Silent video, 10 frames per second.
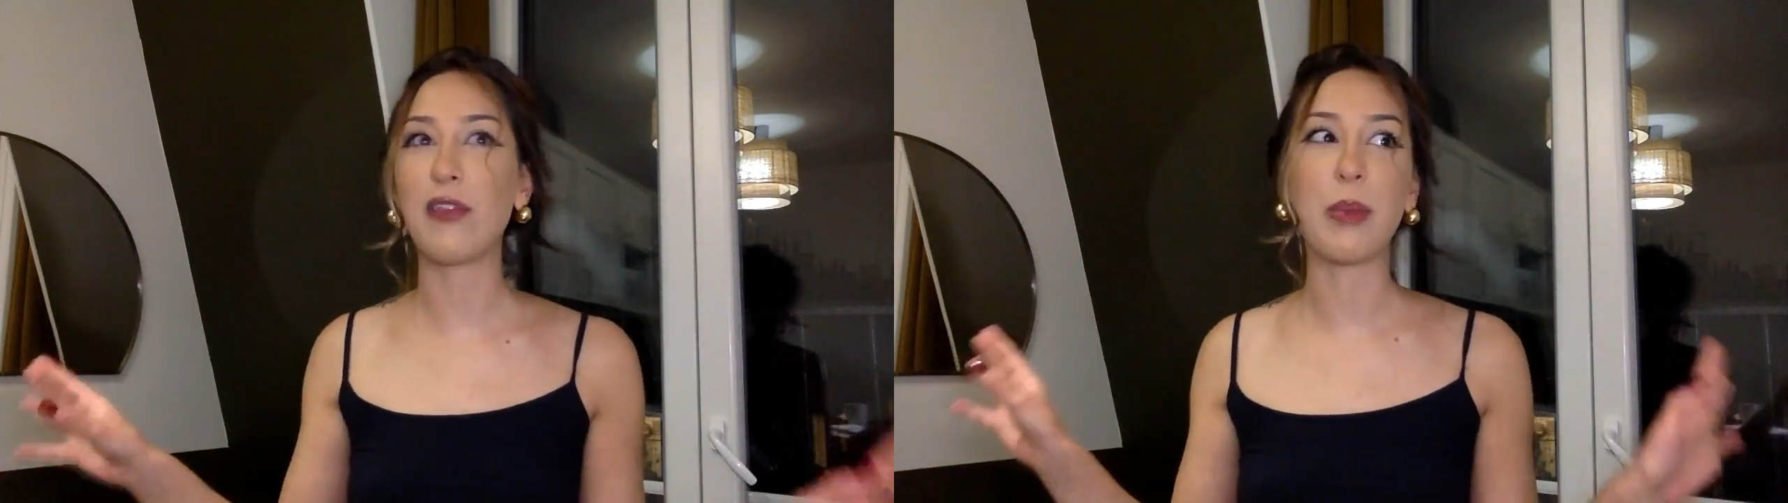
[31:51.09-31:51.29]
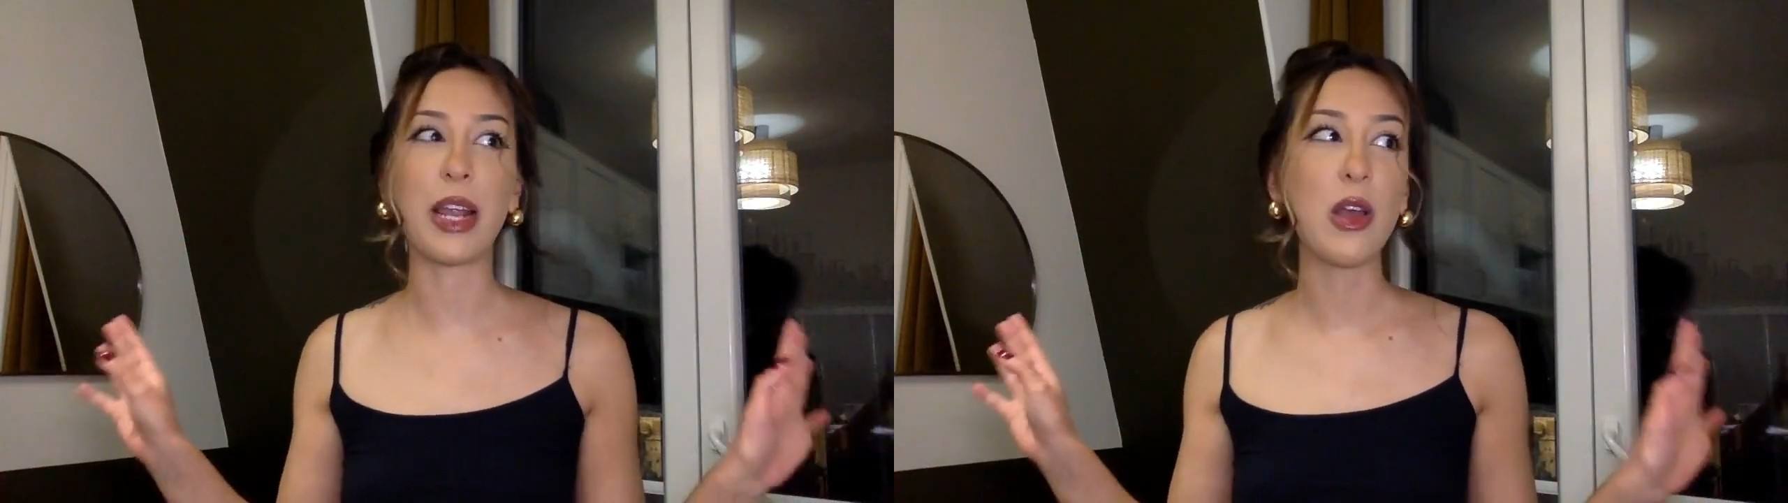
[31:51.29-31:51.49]

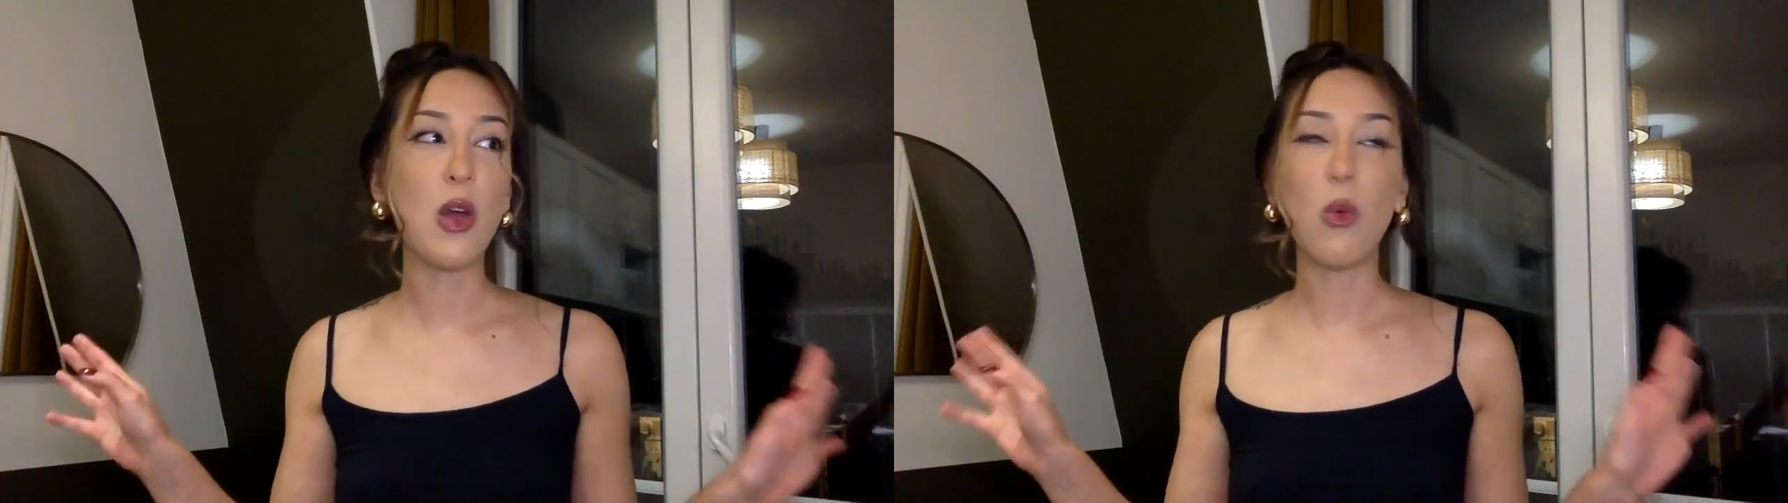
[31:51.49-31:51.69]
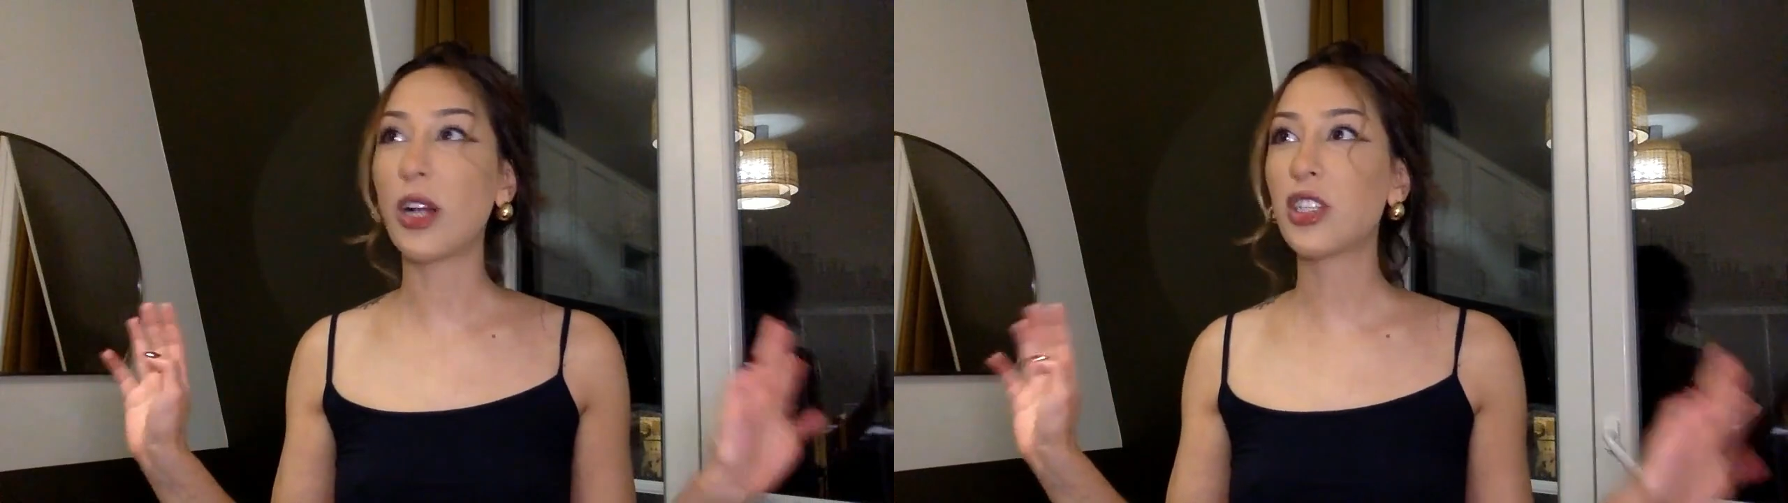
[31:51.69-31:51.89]
I'm like,
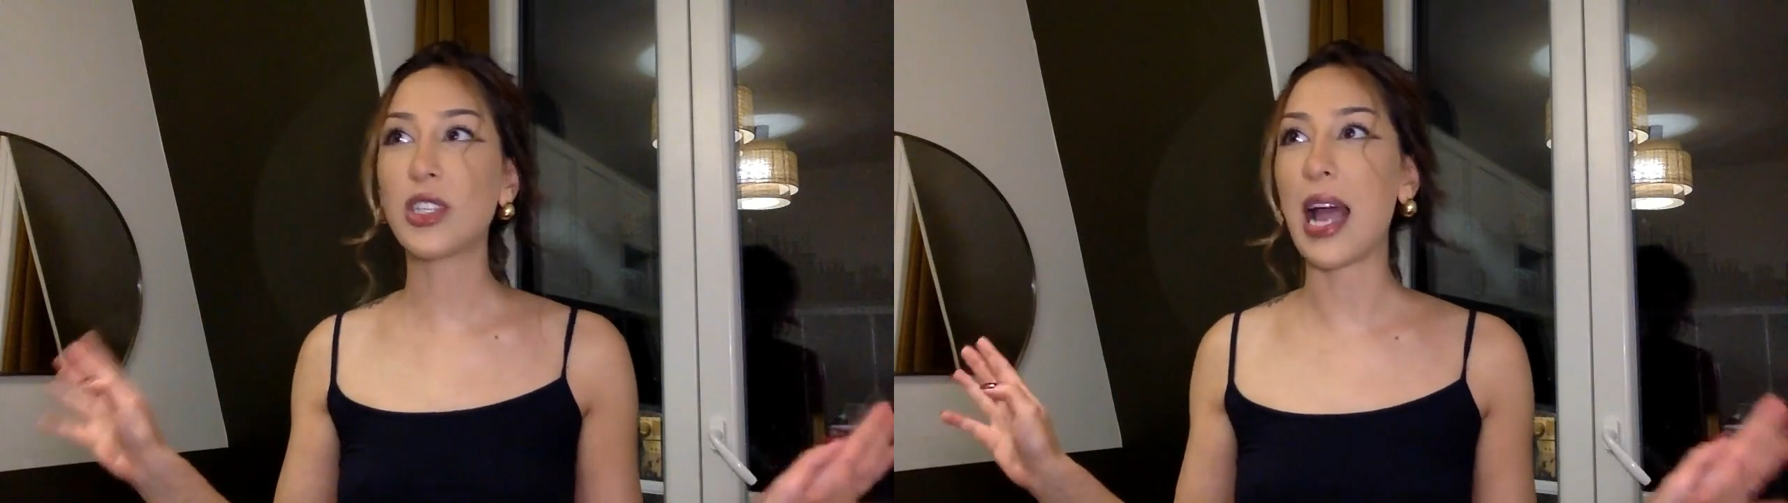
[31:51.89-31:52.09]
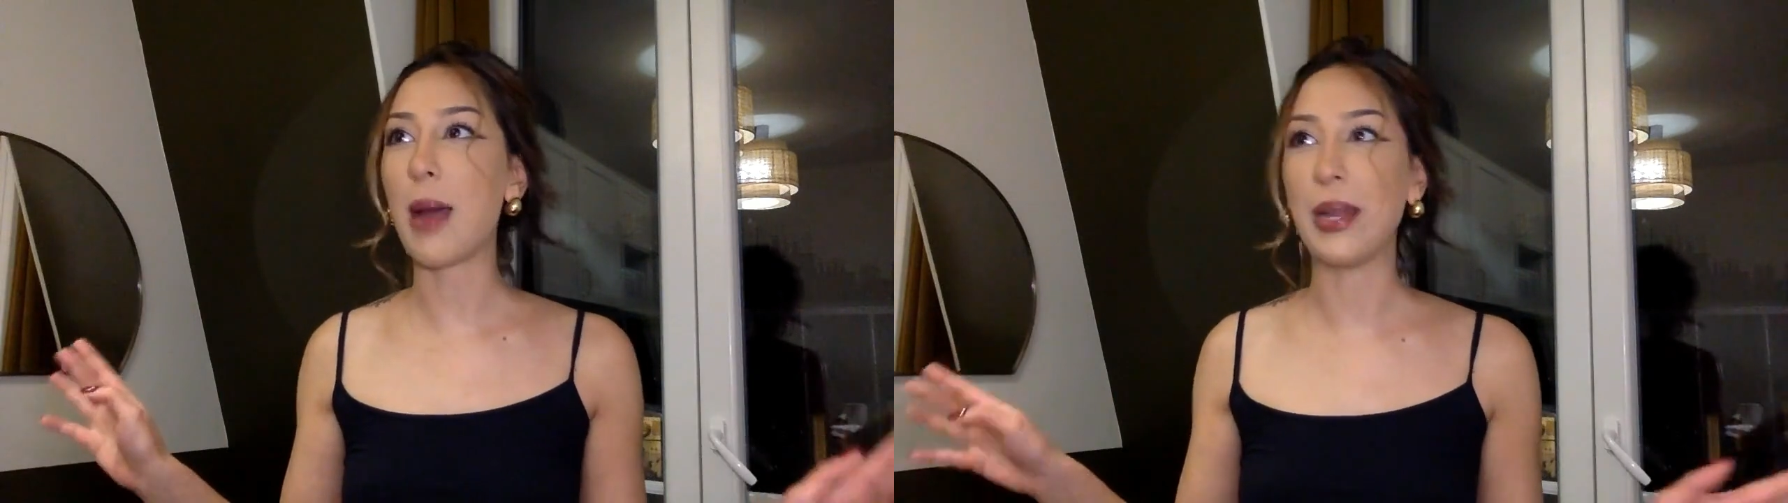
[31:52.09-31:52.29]
what just
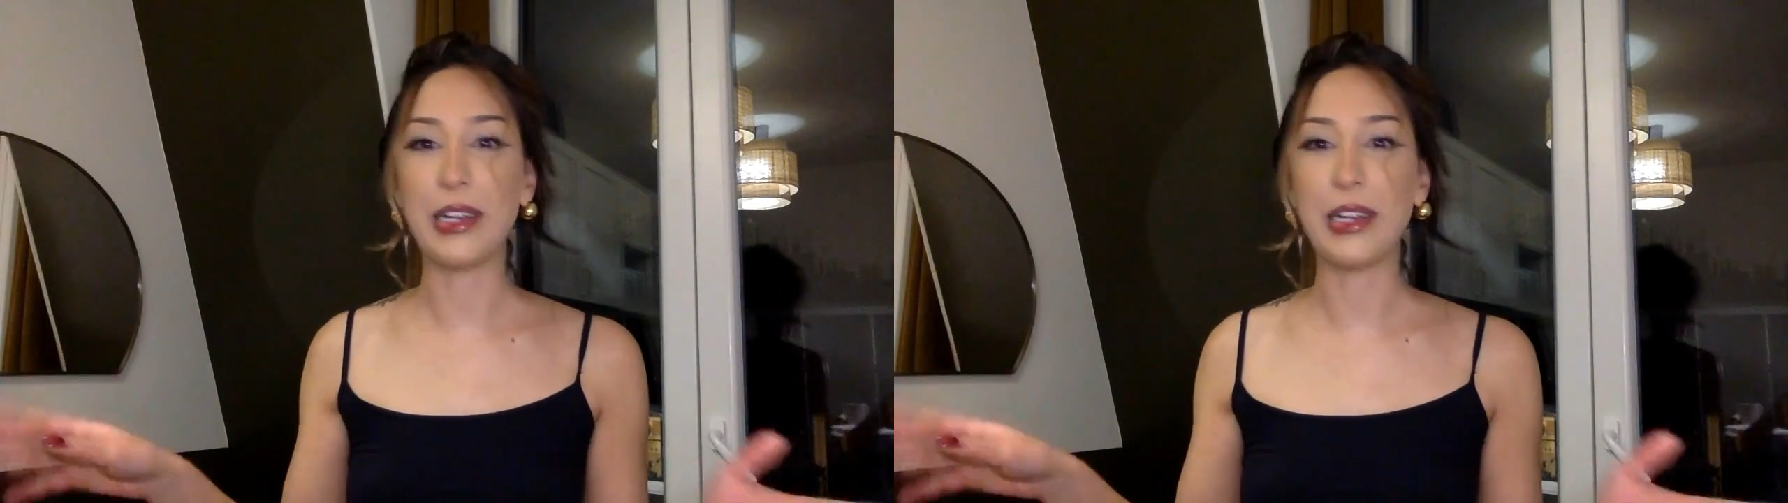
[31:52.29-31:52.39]
happened?